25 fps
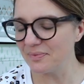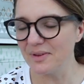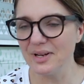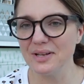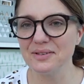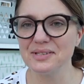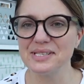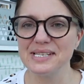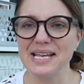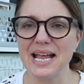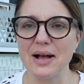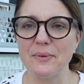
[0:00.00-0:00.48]
I'll
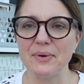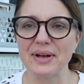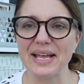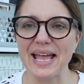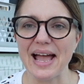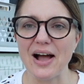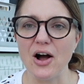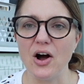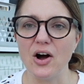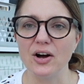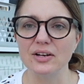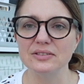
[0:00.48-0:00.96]
see how I
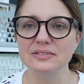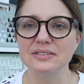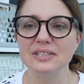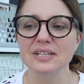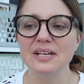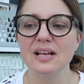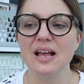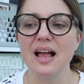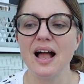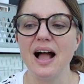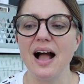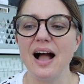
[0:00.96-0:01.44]
get on,
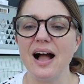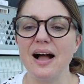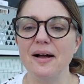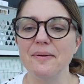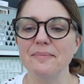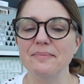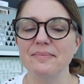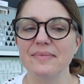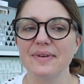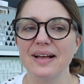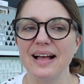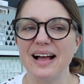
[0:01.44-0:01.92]

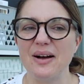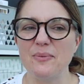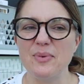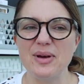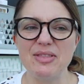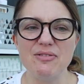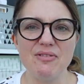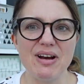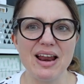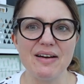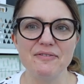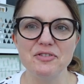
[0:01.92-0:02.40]
and
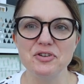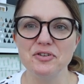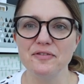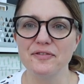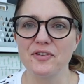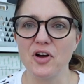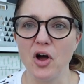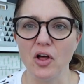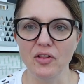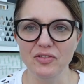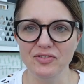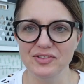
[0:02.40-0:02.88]
whether I'll have enough
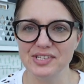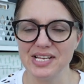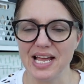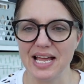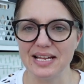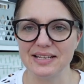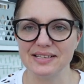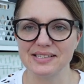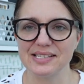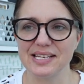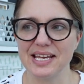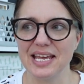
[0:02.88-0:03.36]

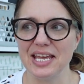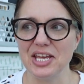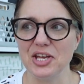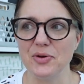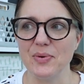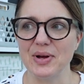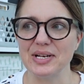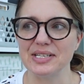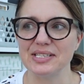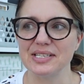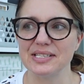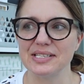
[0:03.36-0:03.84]
content to keep you
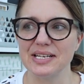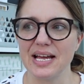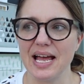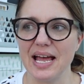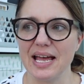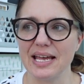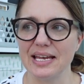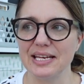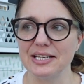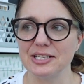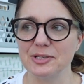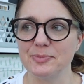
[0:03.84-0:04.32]

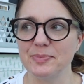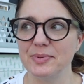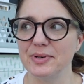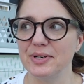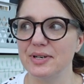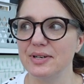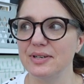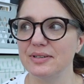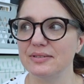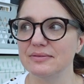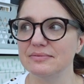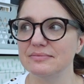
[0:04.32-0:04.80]
entertained.
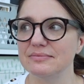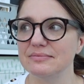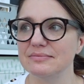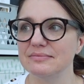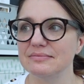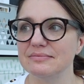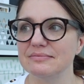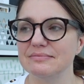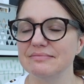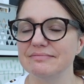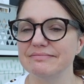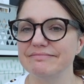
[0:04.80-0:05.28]
But
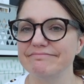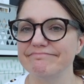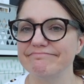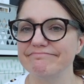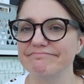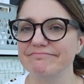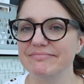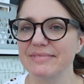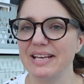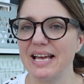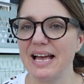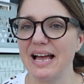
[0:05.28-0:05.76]

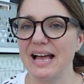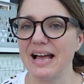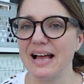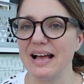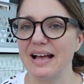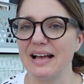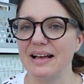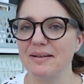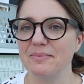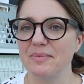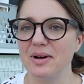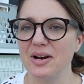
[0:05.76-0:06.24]
yeah,
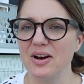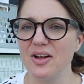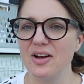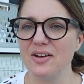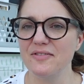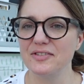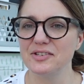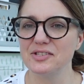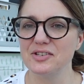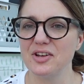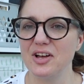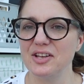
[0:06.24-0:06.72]
my
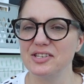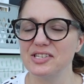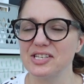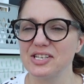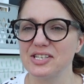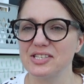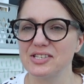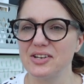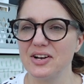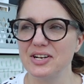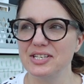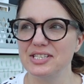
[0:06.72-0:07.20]
life is not as
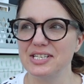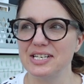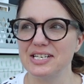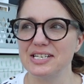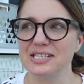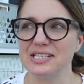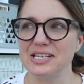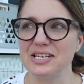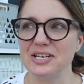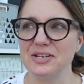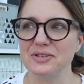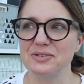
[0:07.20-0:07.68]
exciting
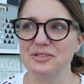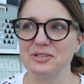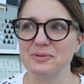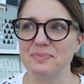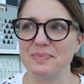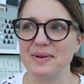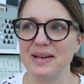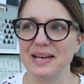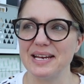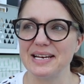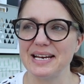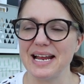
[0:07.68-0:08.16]
as it used to
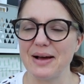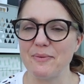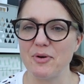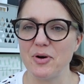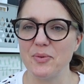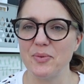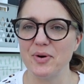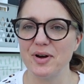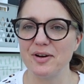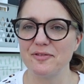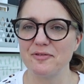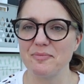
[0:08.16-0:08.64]
be now I
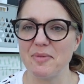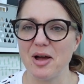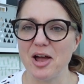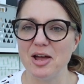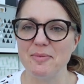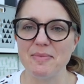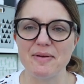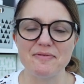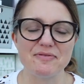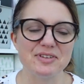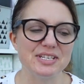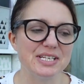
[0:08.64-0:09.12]
work from
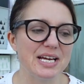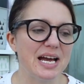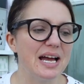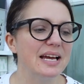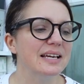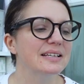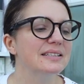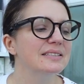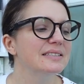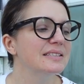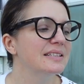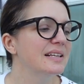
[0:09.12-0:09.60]
home every day.
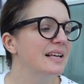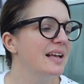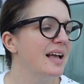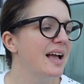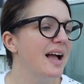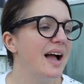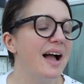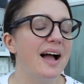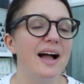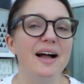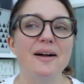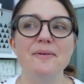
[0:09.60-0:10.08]

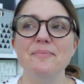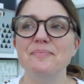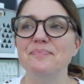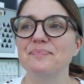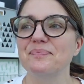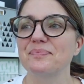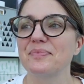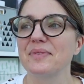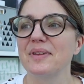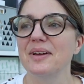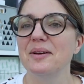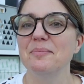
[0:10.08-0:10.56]

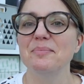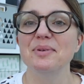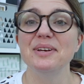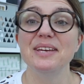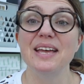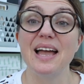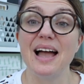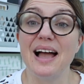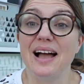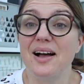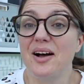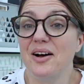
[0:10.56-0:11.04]
But
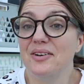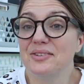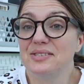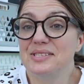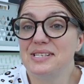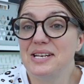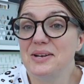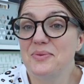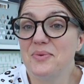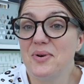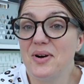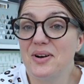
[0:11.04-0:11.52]
yeah, I'll
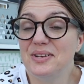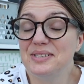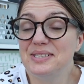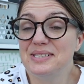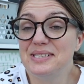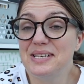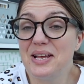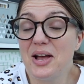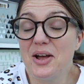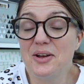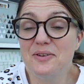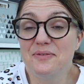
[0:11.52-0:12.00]
see what,
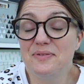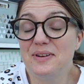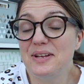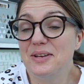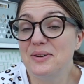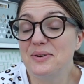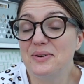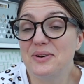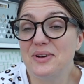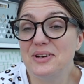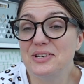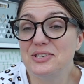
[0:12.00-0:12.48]
hopefully
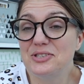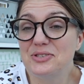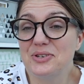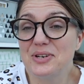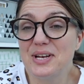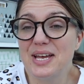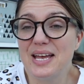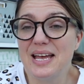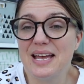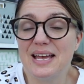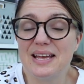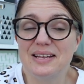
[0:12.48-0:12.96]
you'll enjoy
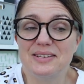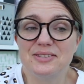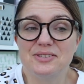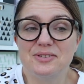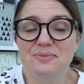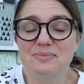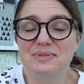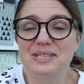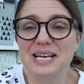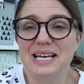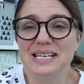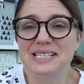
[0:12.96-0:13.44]
it.
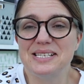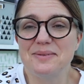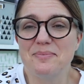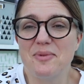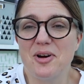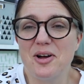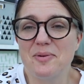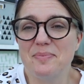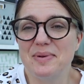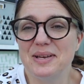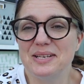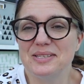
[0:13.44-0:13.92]
Some days it
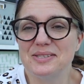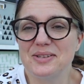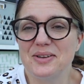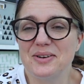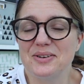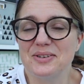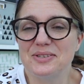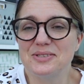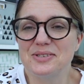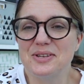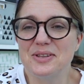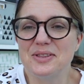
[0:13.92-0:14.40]
might be as
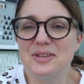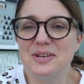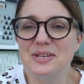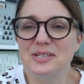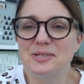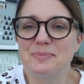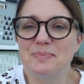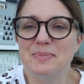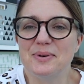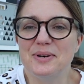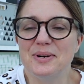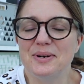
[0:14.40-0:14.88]
long as
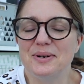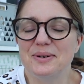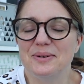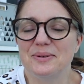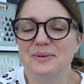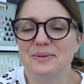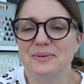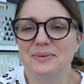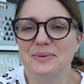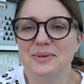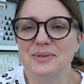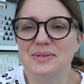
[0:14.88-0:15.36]
others, but
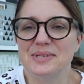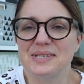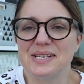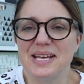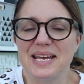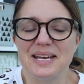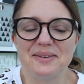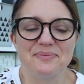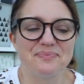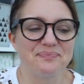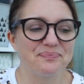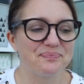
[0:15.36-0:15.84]
we'll
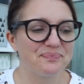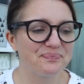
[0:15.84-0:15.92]
see.